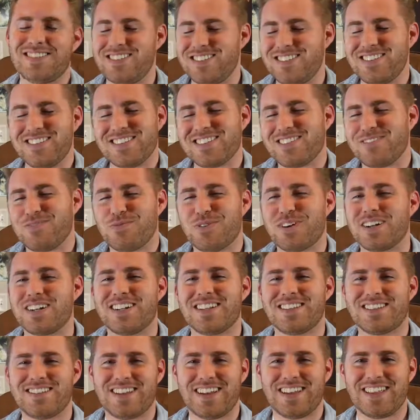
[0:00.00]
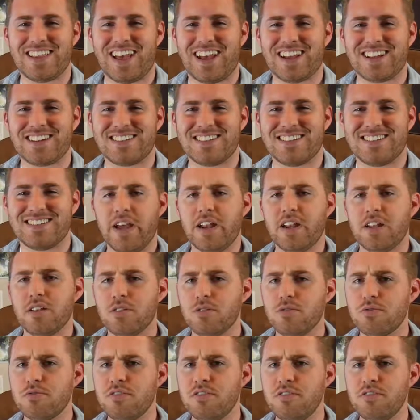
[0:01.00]
Just wanted to say that. And I
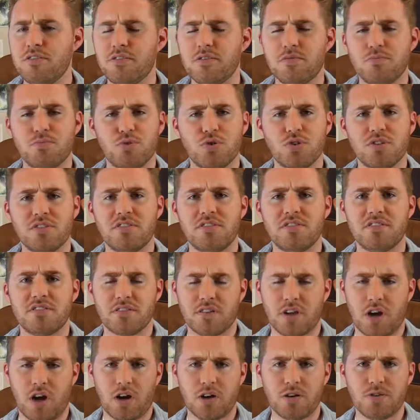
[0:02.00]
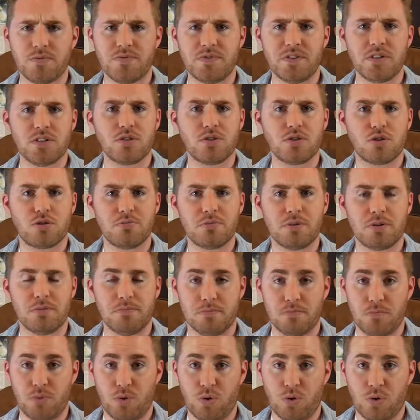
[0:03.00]
looked into Brooke's discography a little bit
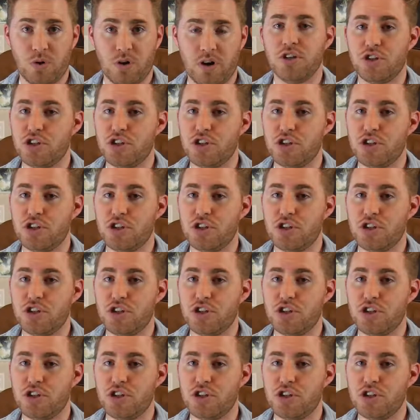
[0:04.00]
more.